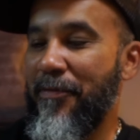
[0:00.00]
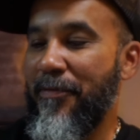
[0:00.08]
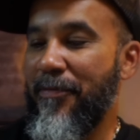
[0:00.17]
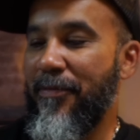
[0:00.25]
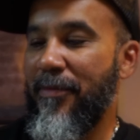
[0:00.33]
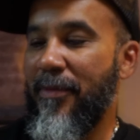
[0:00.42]

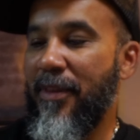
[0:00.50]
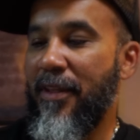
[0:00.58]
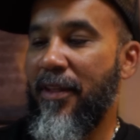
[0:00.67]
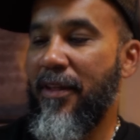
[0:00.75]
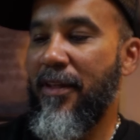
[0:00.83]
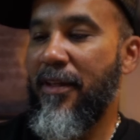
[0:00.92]

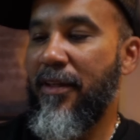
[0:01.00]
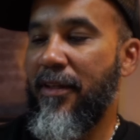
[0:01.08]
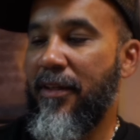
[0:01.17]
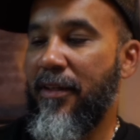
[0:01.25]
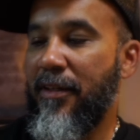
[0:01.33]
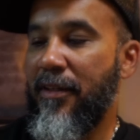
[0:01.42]

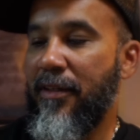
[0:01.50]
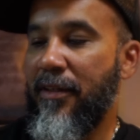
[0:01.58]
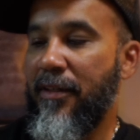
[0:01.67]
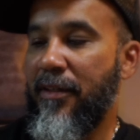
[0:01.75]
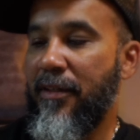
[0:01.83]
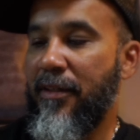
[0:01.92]

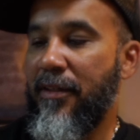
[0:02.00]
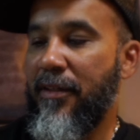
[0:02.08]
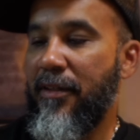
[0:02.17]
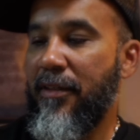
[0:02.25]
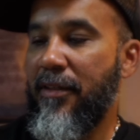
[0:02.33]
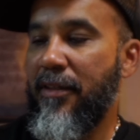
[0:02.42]

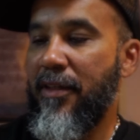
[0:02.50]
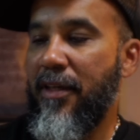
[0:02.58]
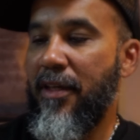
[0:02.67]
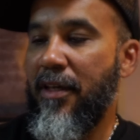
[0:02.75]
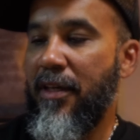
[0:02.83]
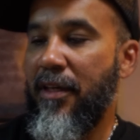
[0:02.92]

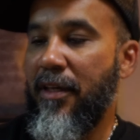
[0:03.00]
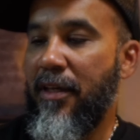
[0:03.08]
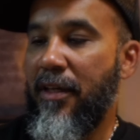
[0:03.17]
[no speech]